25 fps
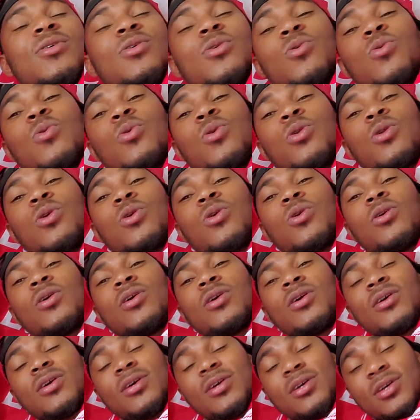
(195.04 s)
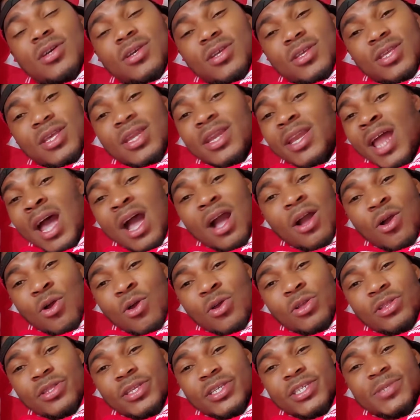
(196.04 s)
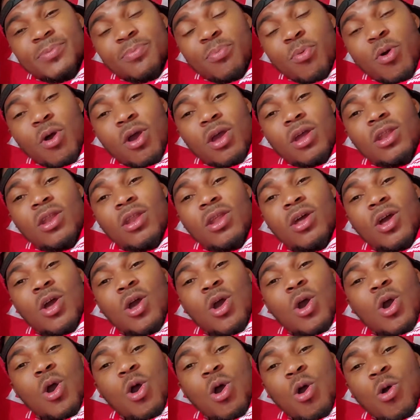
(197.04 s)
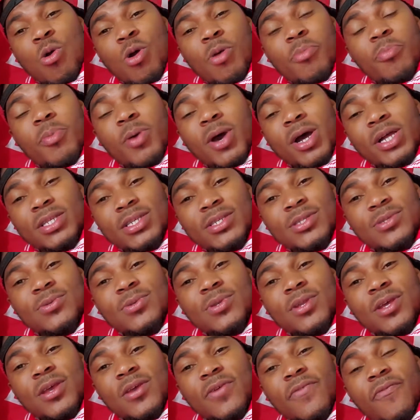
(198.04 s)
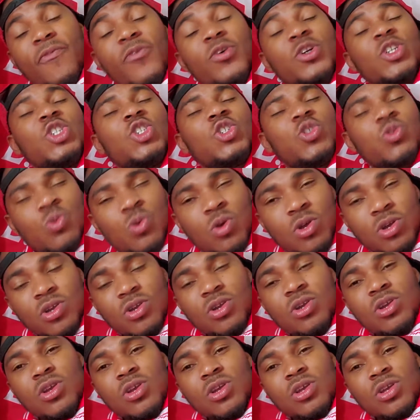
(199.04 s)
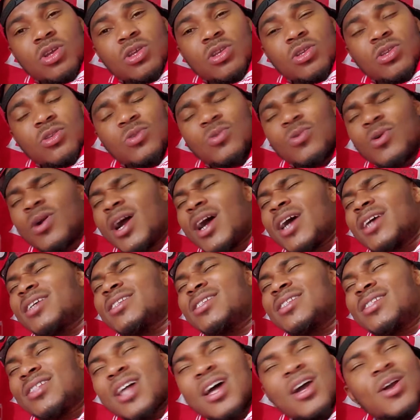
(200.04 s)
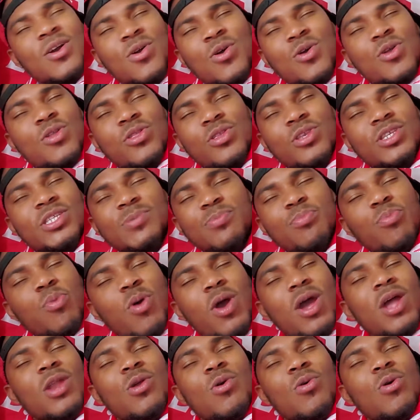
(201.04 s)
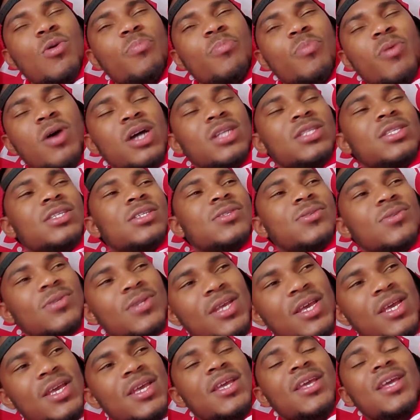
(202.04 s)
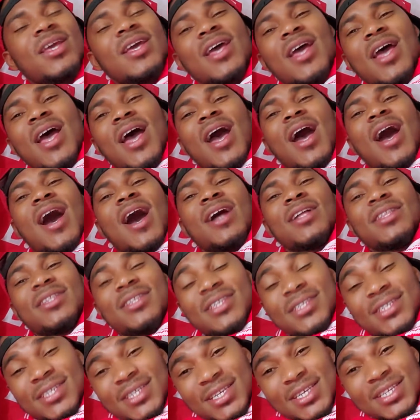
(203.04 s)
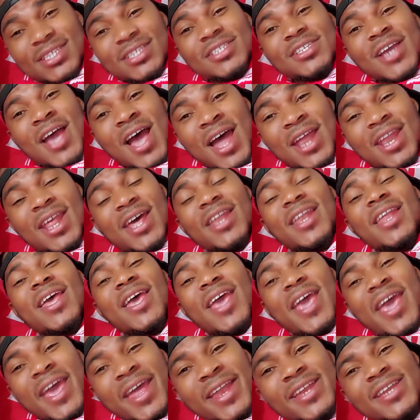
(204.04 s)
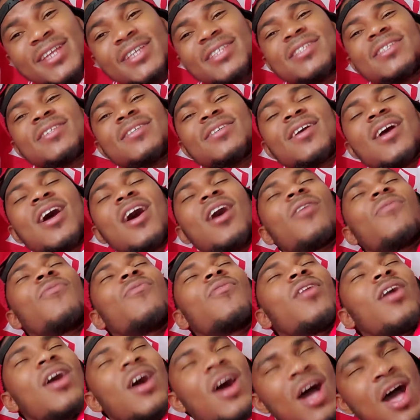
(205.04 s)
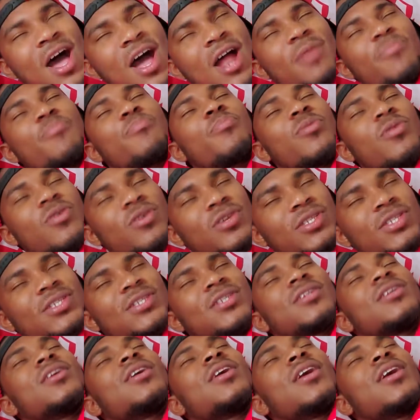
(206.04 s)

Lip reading: good luck. You're not going to spoil our party today. For sure. You guys not going to spoil our party today. And to see Jordan Henderson, of all person,